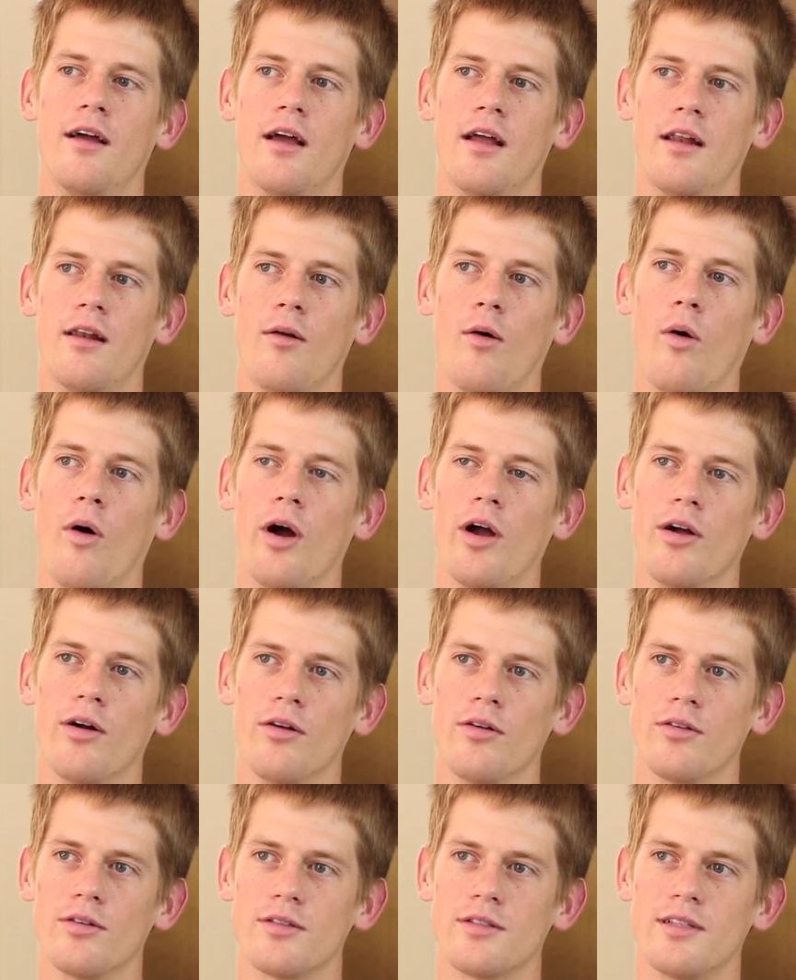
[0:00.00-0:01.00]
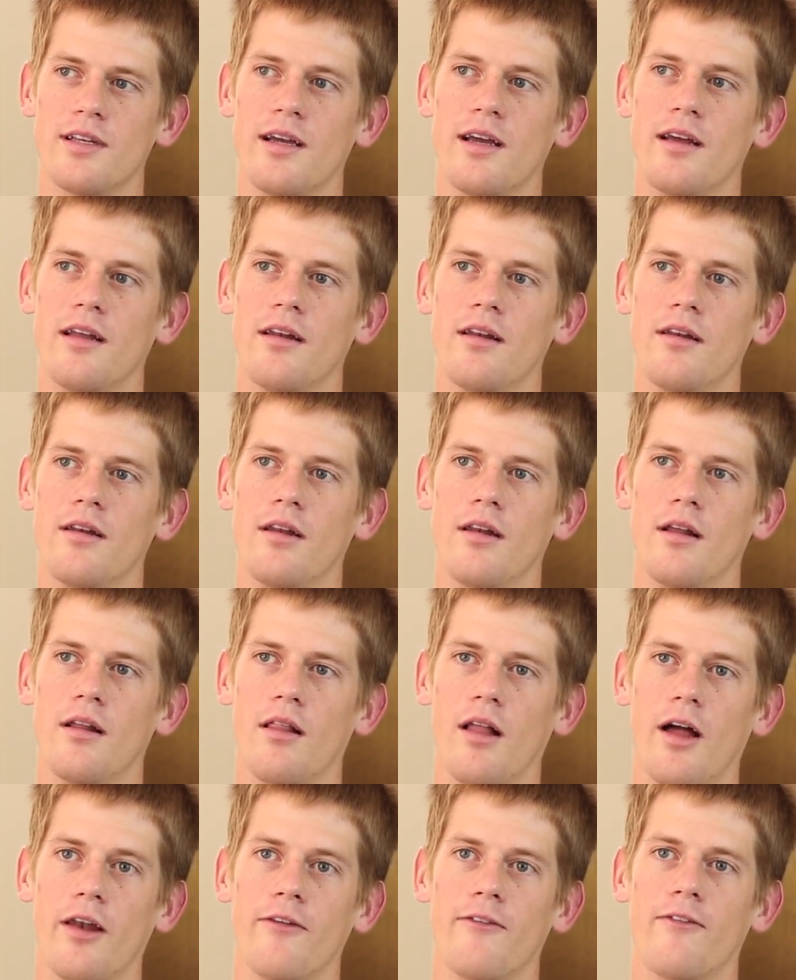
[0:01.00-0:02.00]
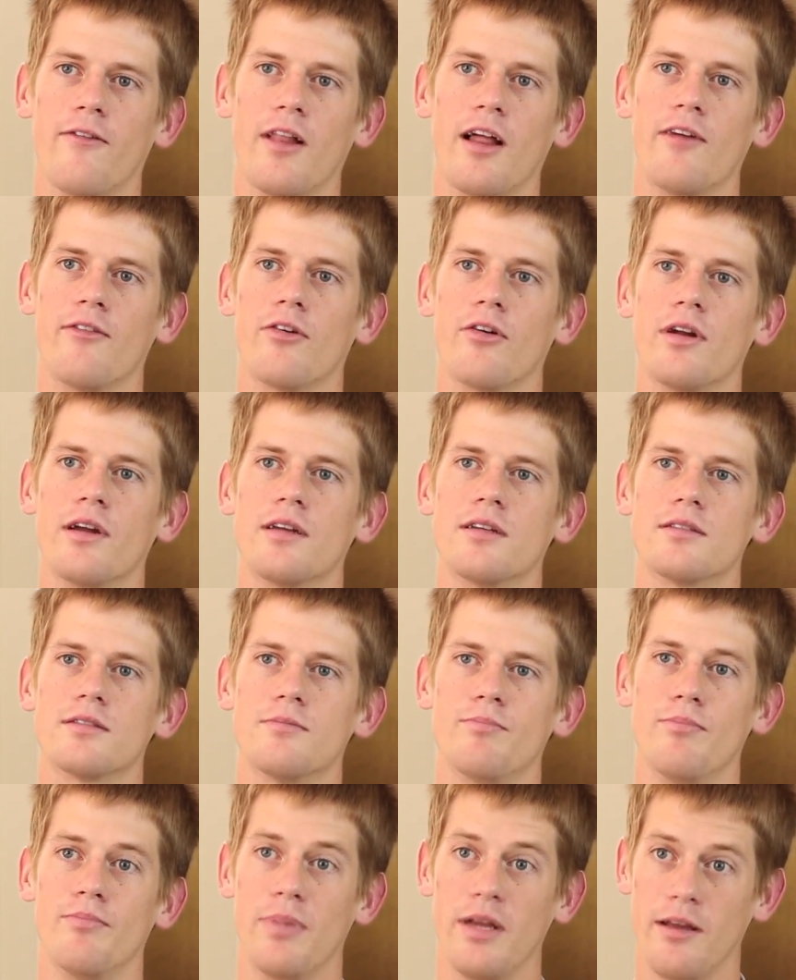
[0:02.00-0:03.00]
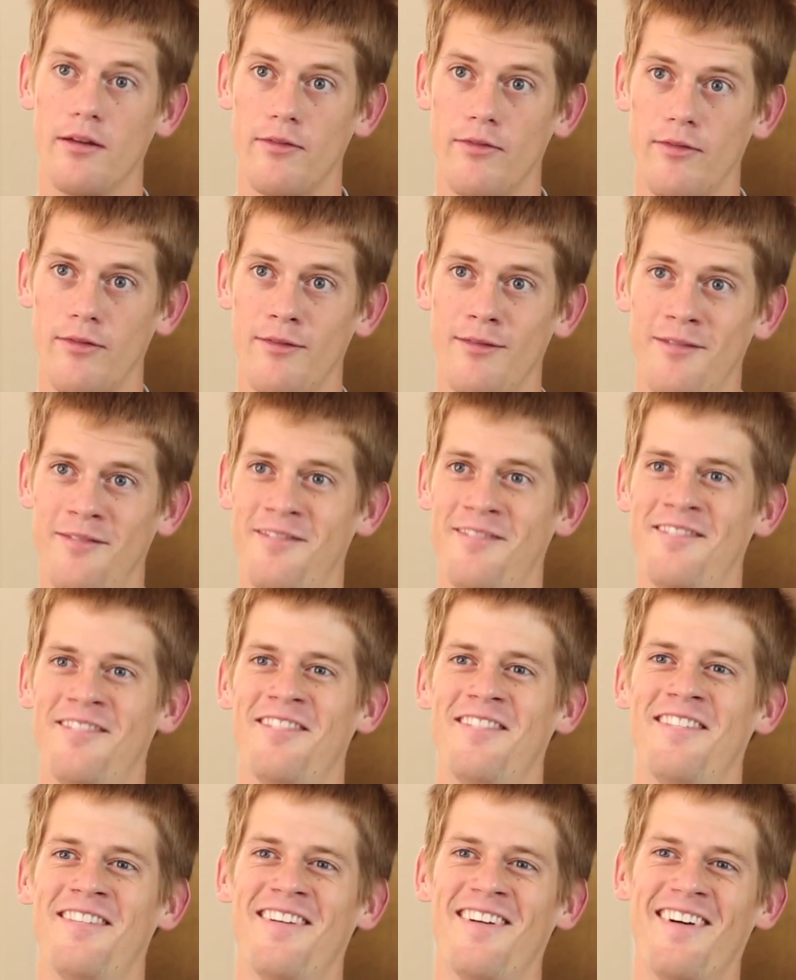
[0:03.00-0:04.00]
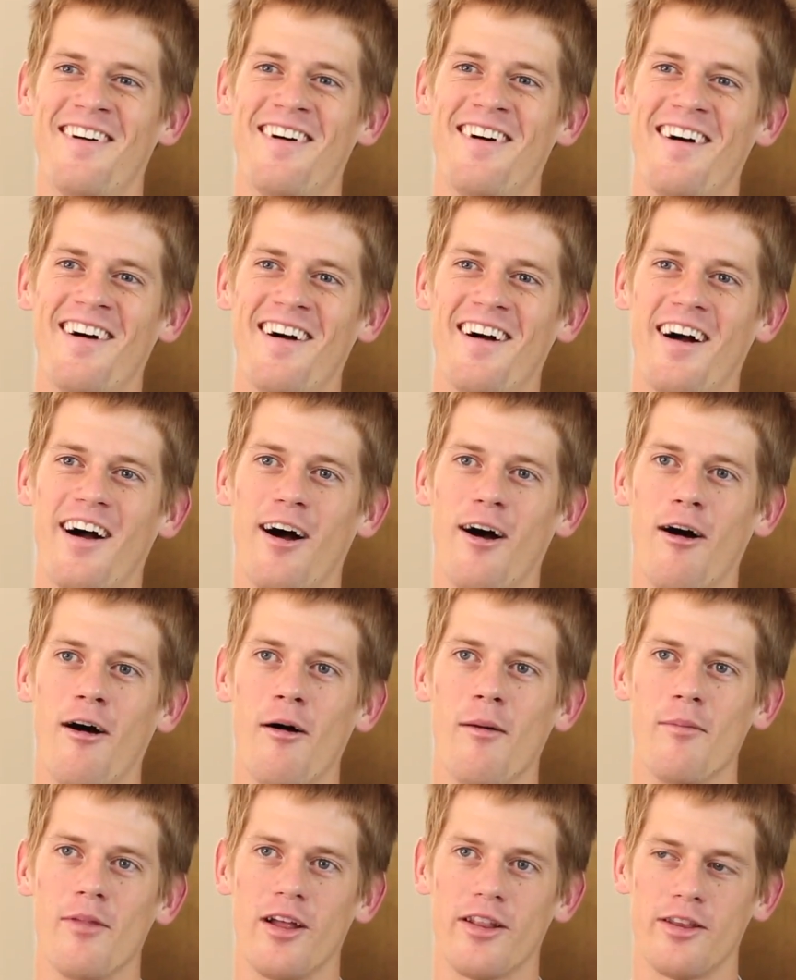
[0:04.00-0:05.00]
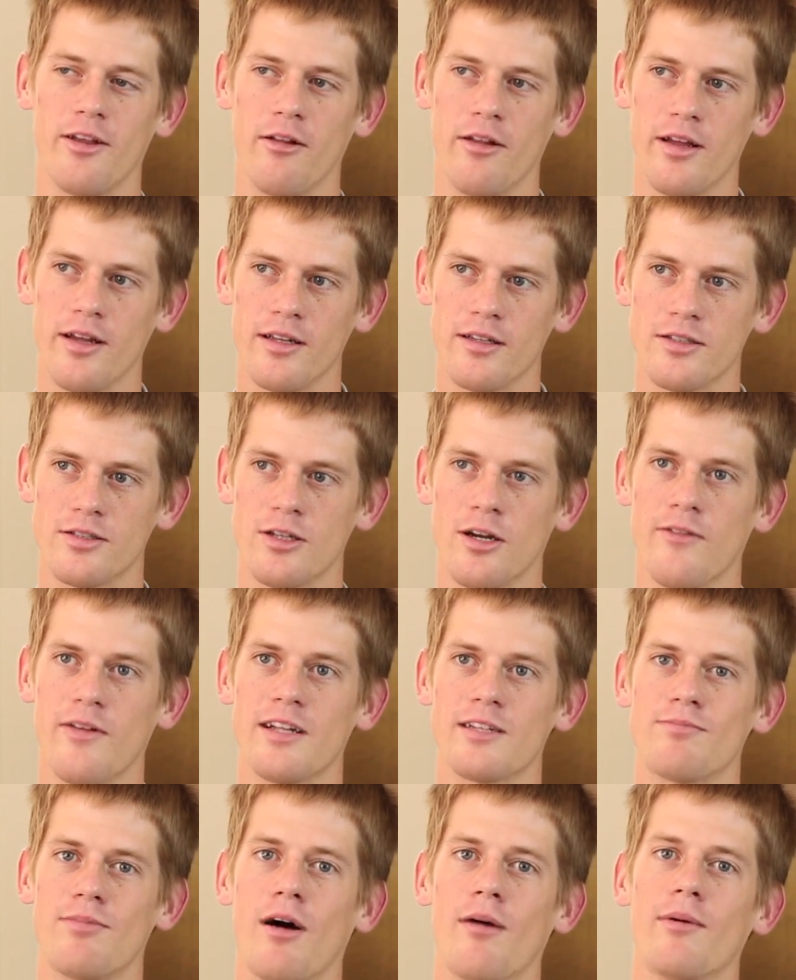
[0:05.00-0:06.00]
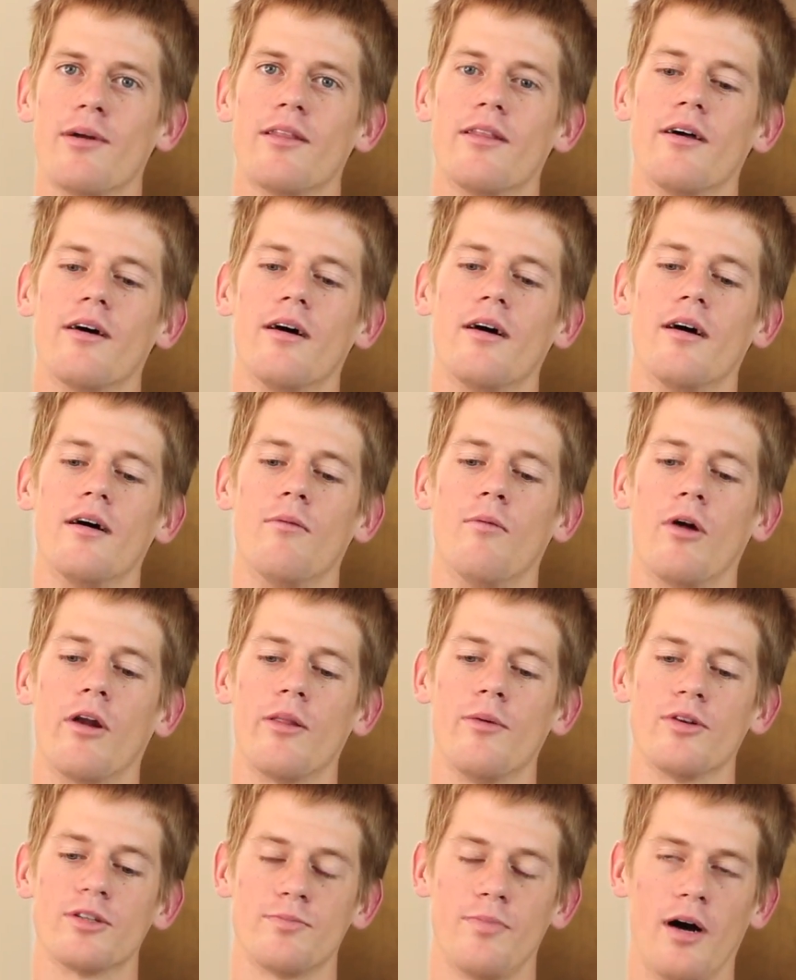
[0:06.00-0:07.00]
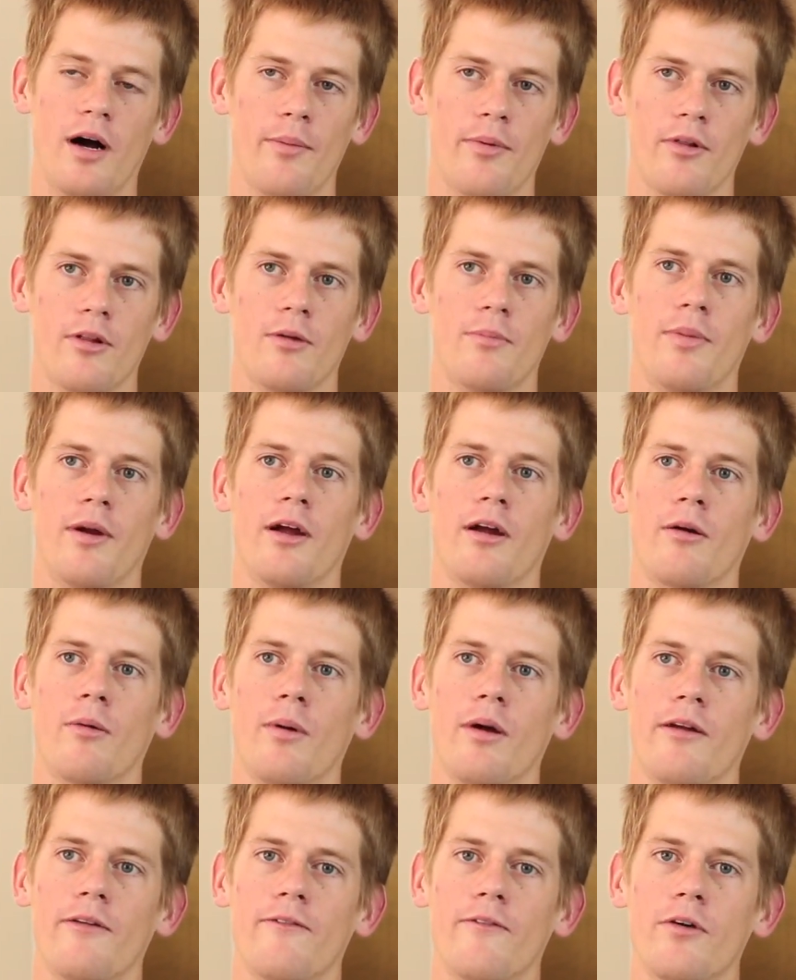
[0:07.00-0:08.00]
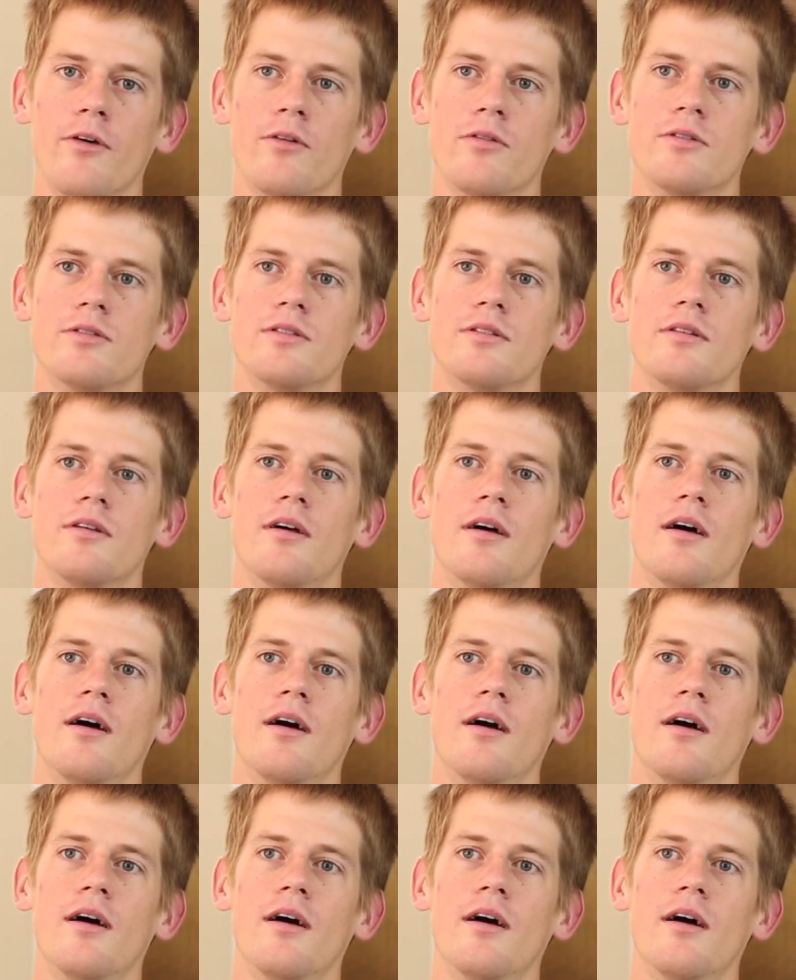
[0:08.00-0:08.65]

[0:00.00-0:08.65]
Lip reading: oils and a lot of flavorings, beef. That they'll eat and serve. That's probably one of the most popular Paraguayan foods.